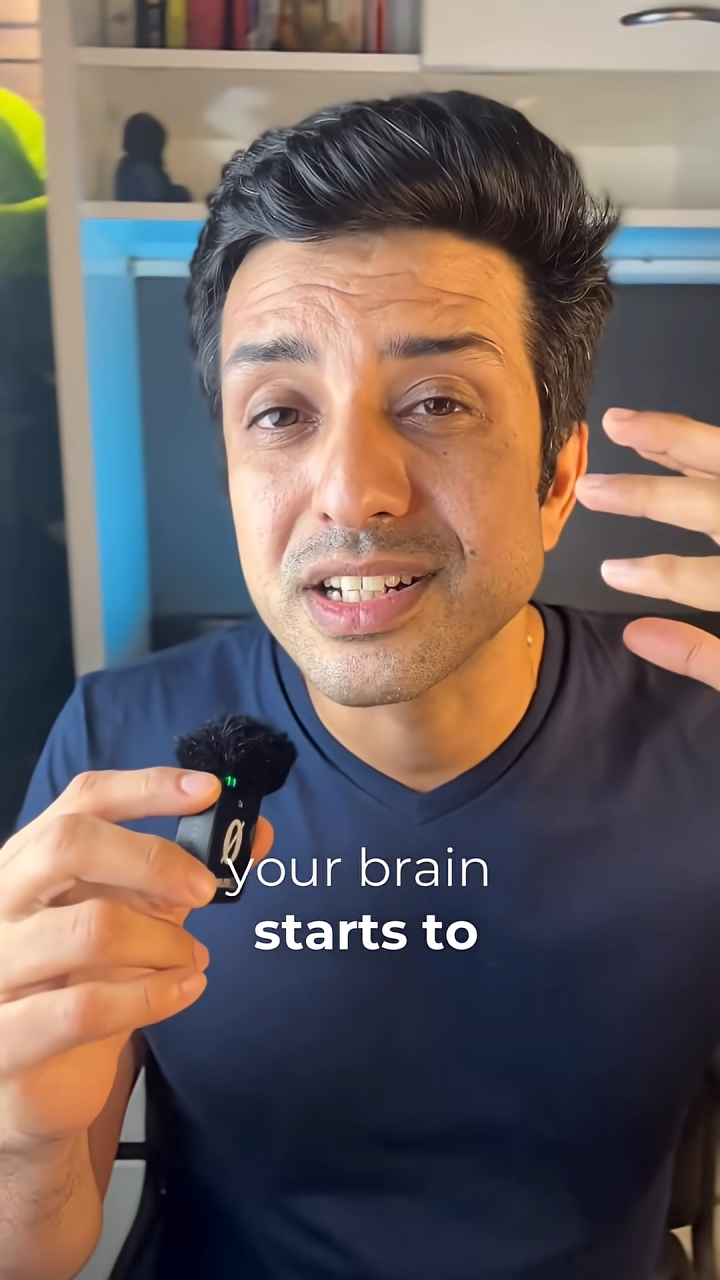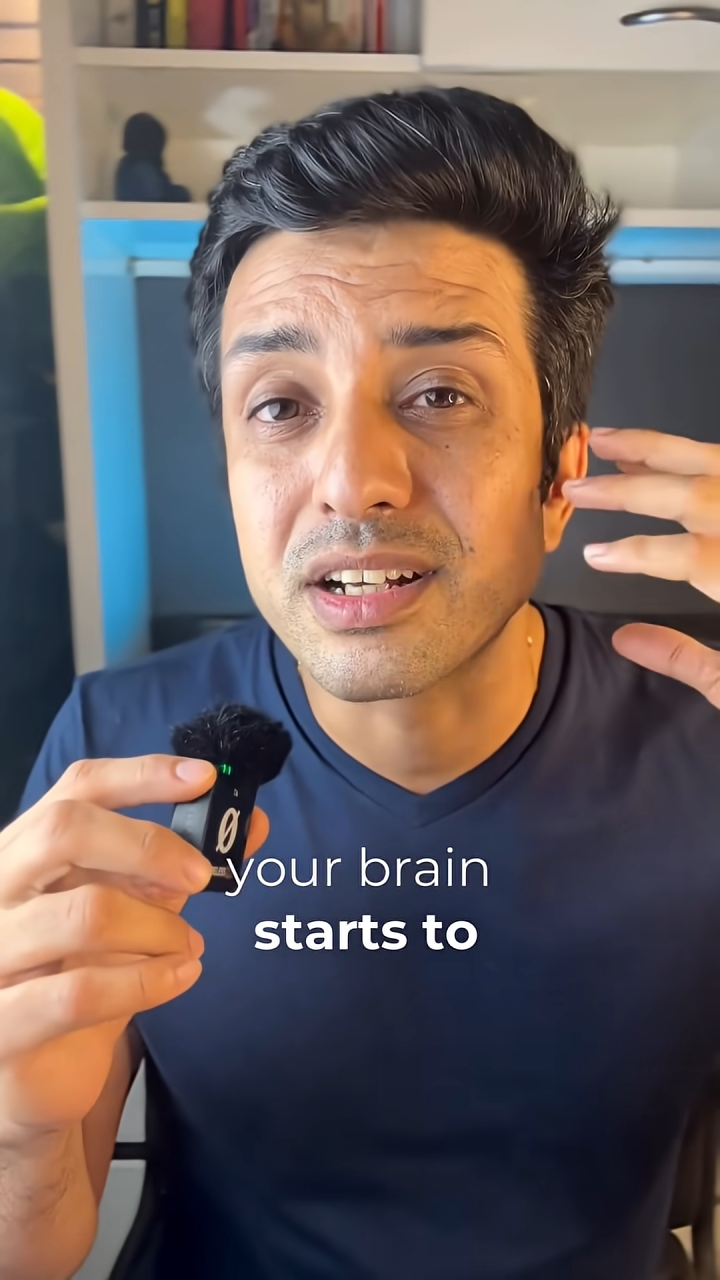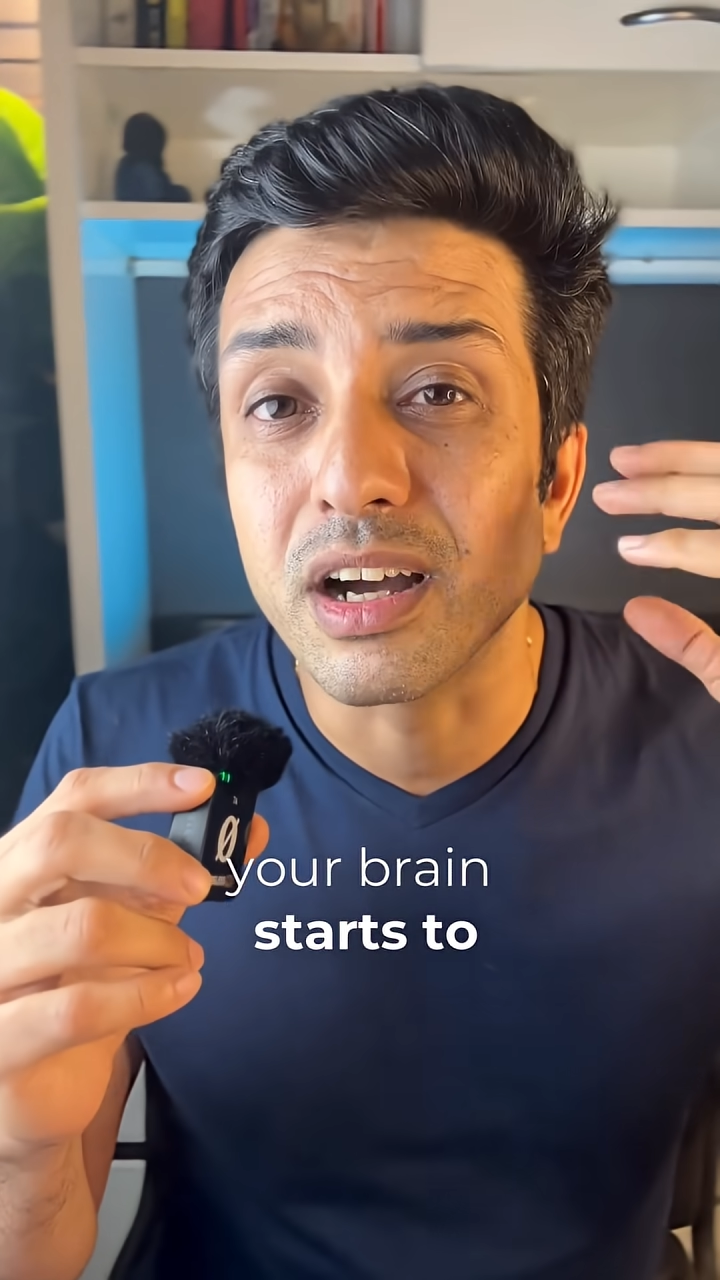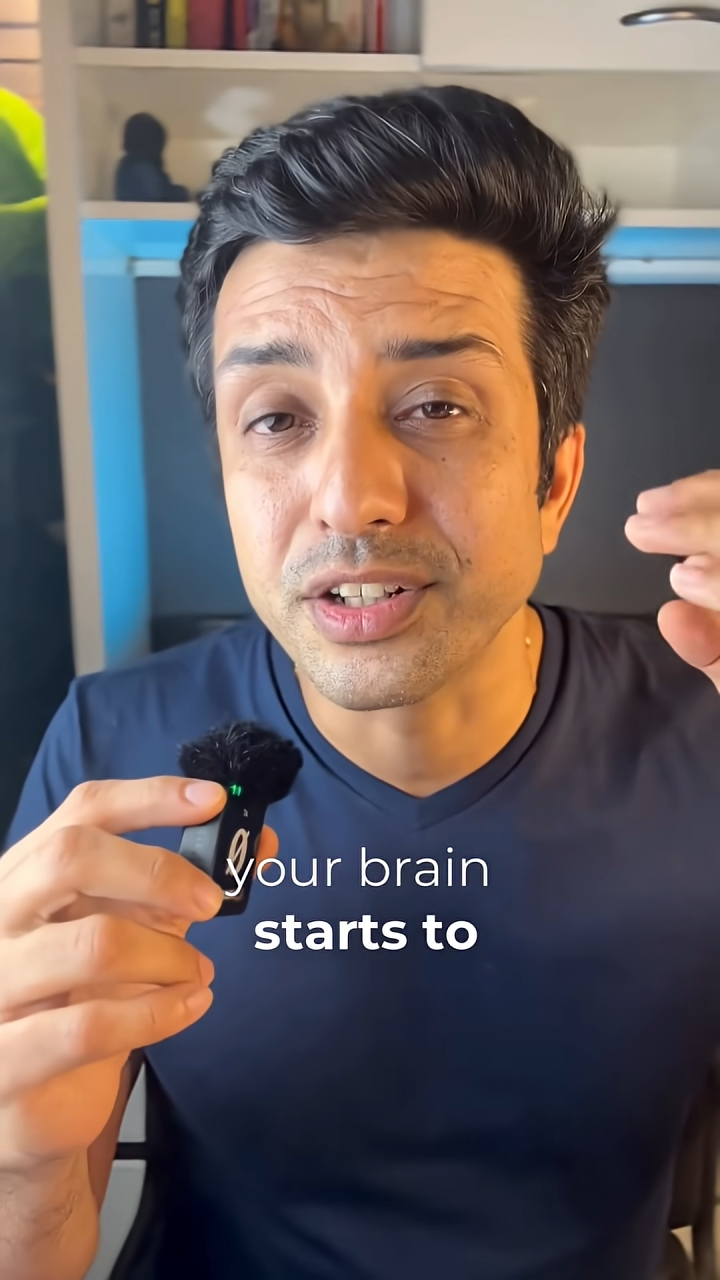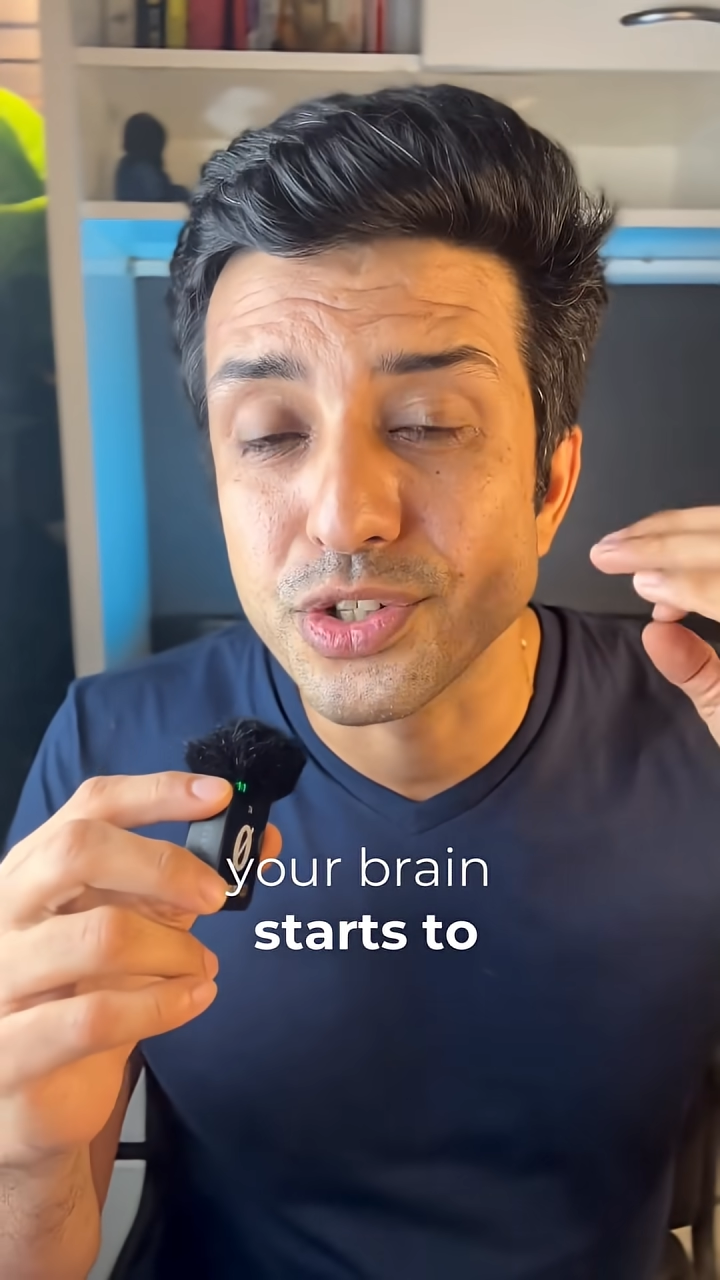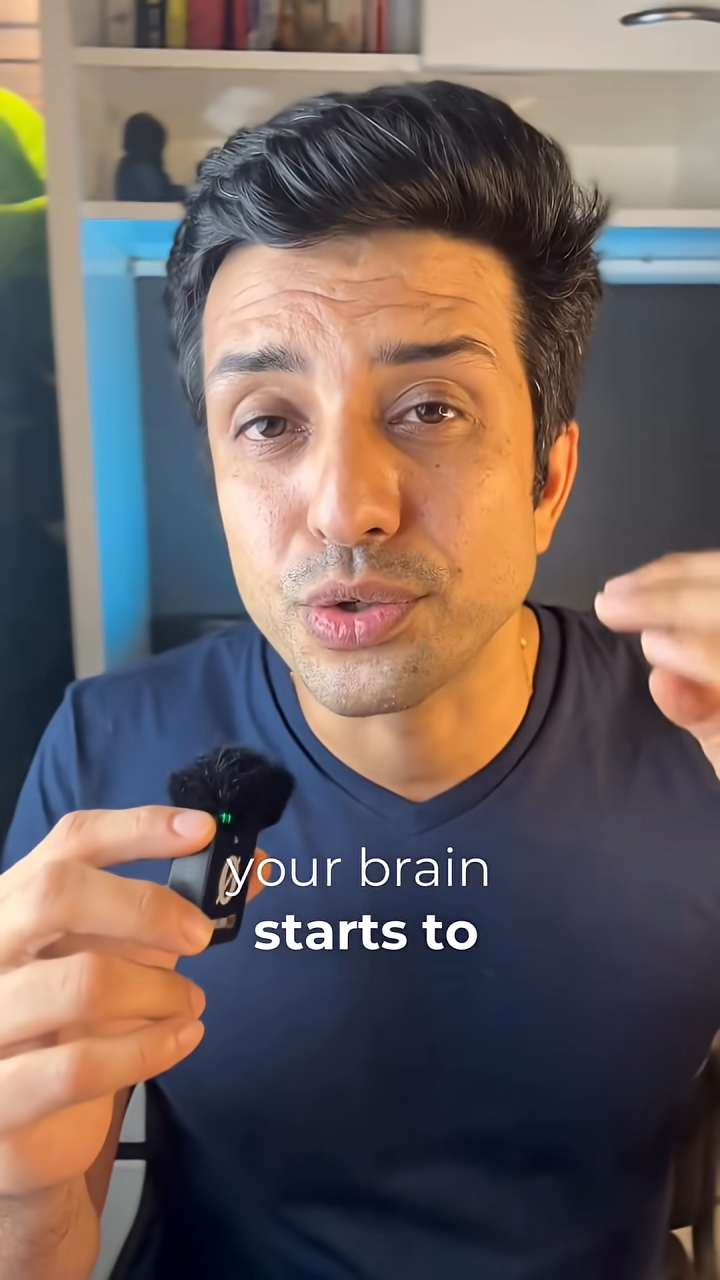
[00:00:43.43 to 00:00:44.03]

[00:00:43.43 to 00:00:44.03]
starts